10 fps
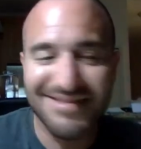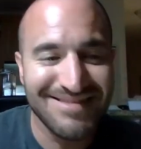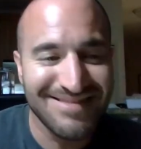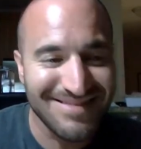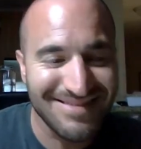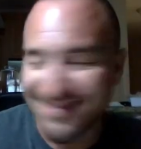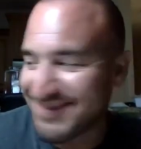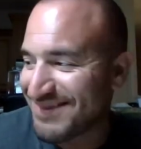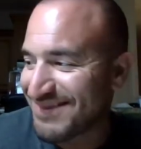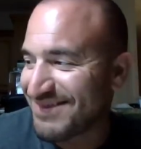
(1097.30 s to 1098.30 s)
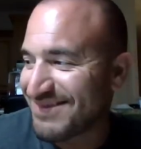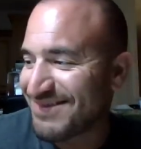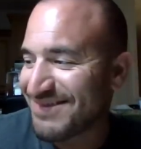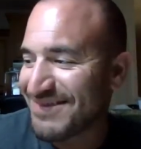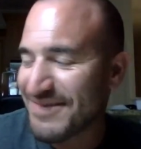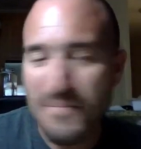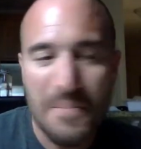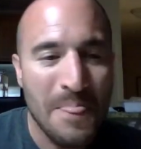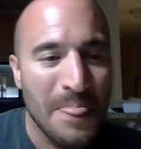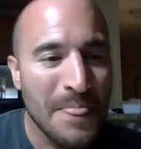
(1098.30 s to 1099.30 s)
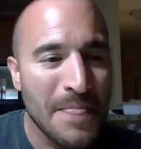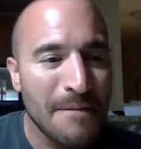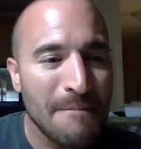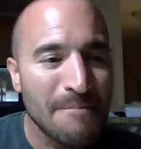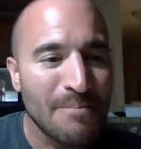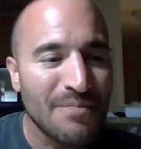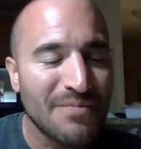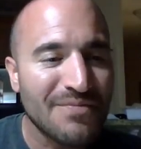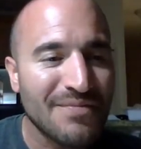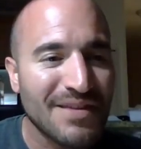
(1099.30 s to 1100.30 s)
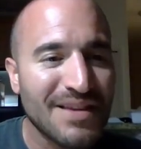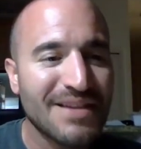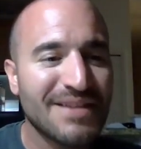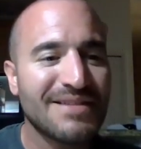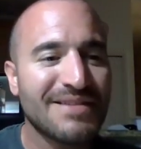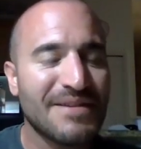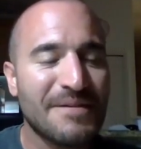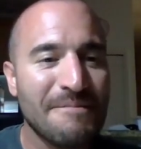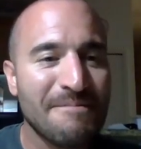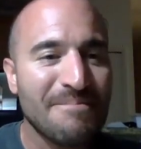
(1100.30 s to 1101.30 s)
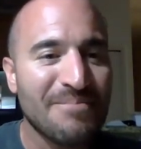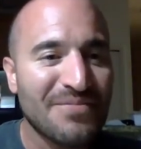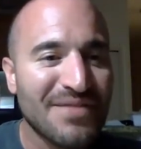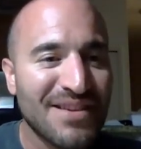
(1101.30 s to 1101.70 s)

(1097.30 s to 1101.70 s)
You know. I got to share this video.